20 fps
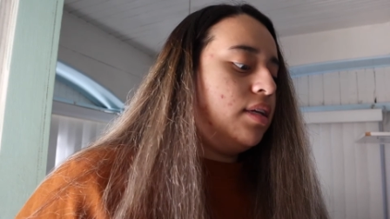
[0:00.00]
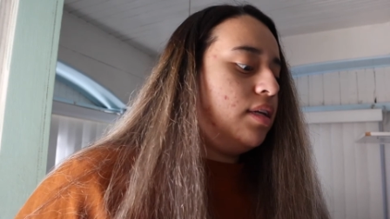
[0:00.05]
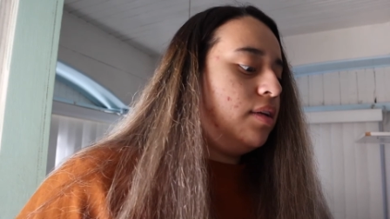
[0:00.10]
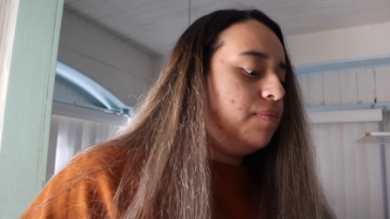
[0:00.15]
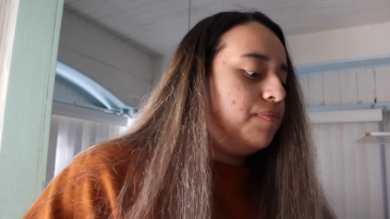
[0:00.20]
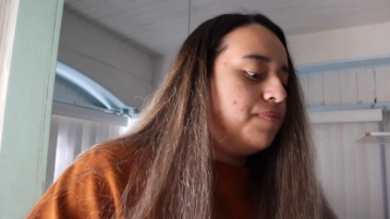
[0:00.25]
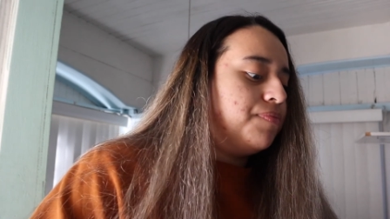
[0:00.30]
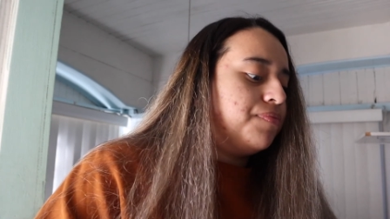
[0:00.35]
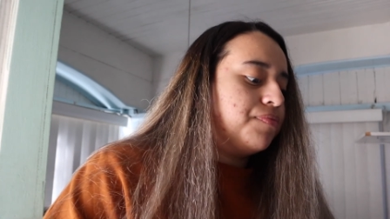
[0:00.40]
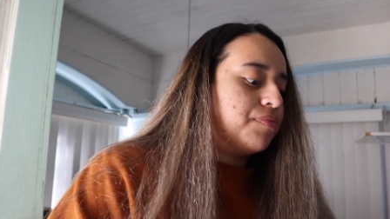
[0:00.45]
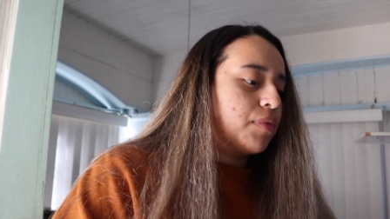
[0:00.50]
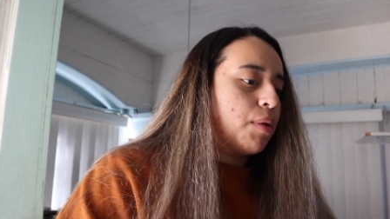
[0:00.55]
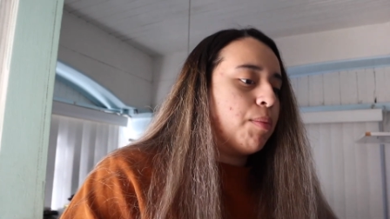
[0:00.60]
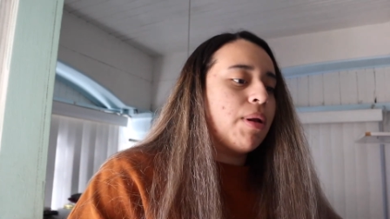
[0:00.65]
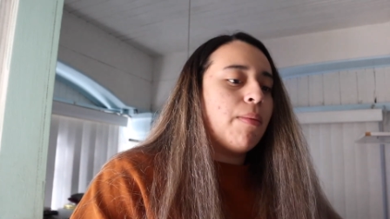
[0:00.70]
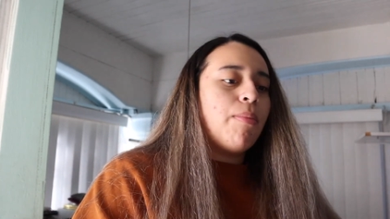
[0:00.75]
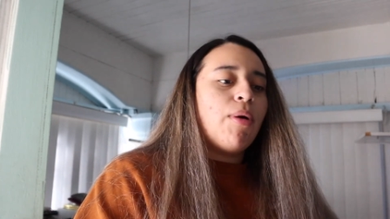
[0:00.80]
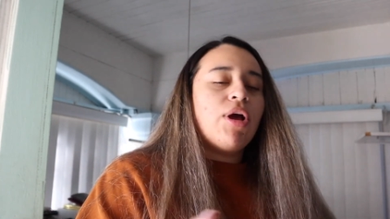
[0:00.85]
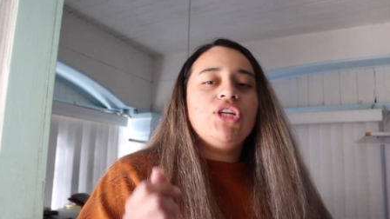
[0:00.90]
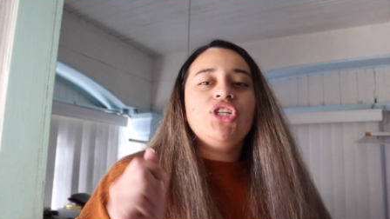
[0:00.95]
But
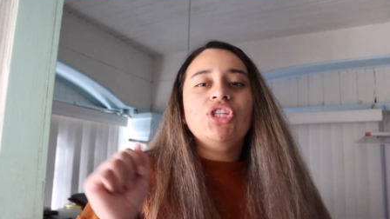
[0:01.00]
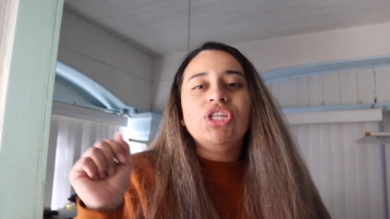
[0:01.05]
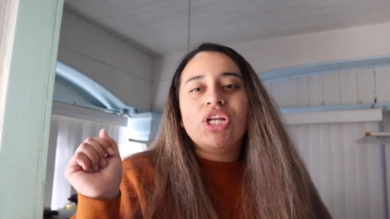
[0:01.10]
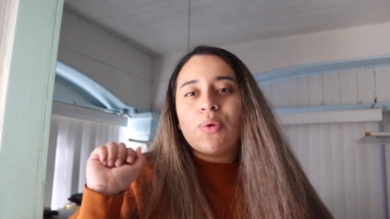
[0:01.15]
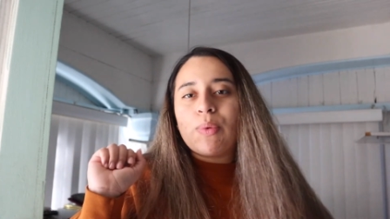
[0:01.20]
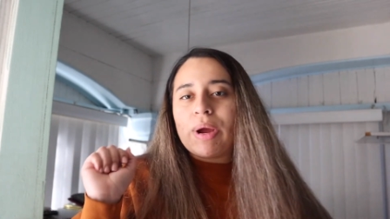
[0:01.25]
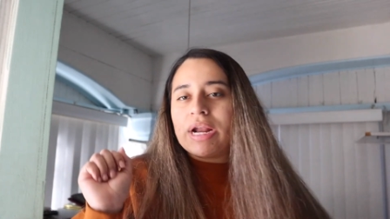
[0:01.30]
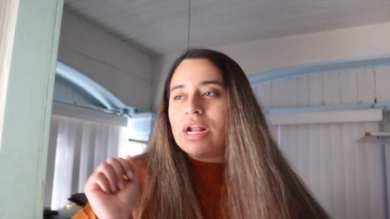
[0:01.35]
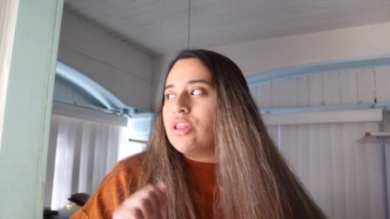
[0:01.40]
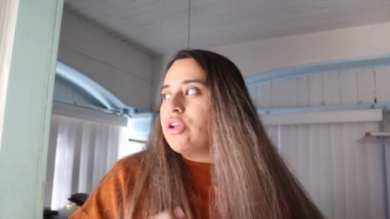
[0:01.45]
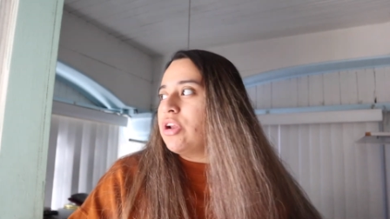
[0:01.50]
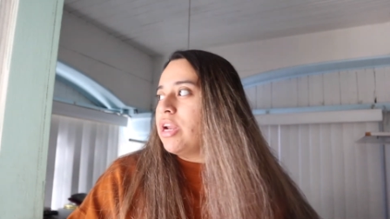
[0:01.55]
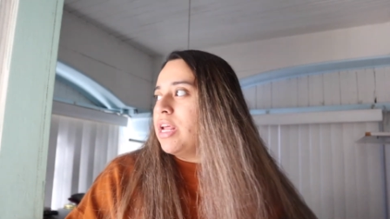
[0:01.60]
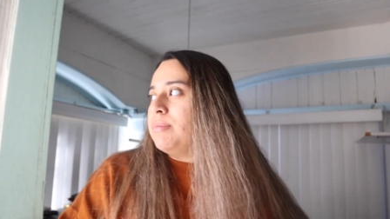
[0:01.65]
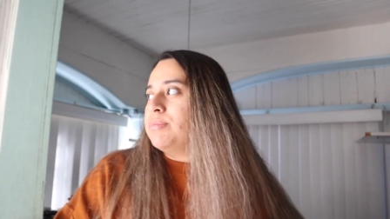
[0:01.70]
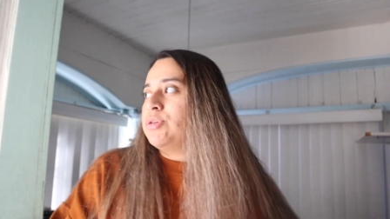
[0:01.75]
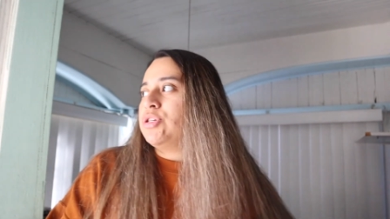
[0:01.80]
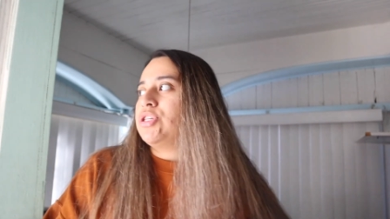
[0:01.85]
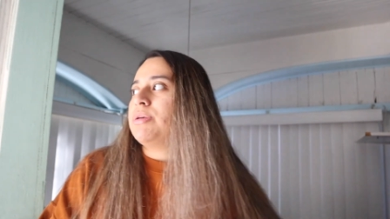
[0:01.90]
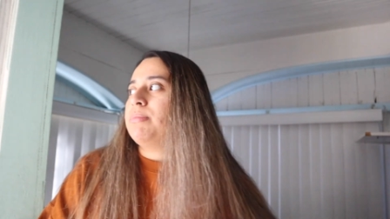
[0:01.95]
I'm probably just gonna write in their
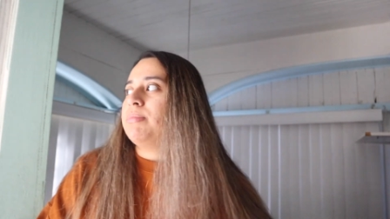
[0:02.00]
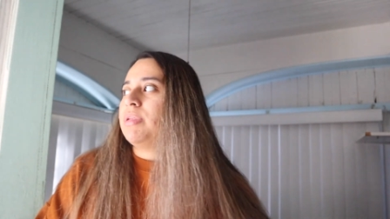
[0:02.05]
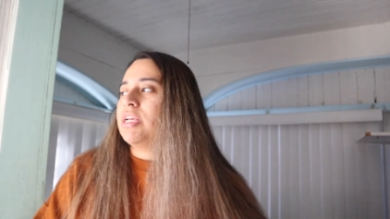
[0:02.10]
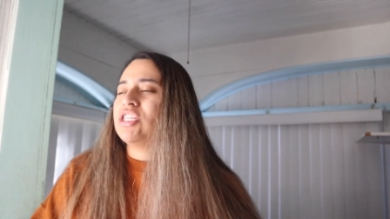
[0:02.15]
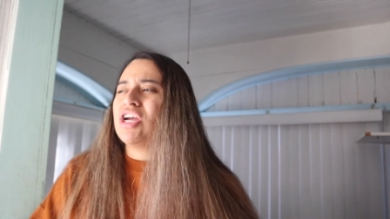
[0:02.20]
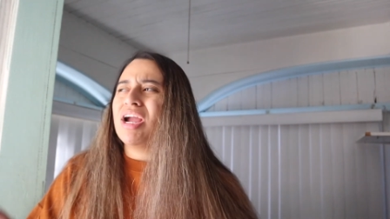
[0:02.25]
names or something.